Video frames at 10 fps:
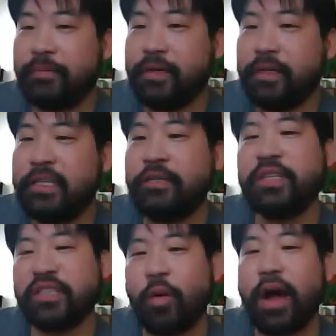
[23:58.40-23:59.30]
This was a
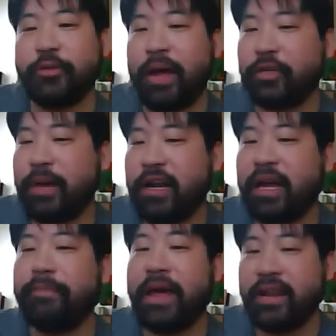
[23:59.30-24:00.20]
squash match, a
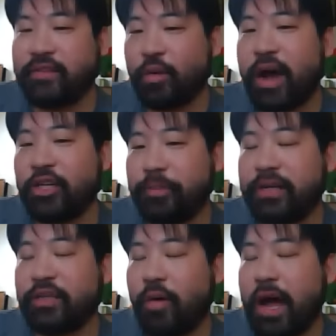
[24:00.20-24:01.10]
competitive squash, but a
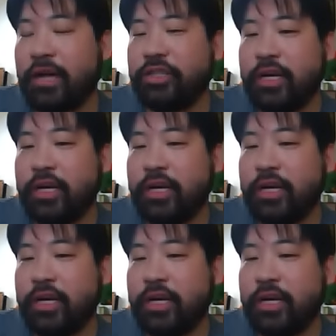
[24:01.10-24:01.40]
squash.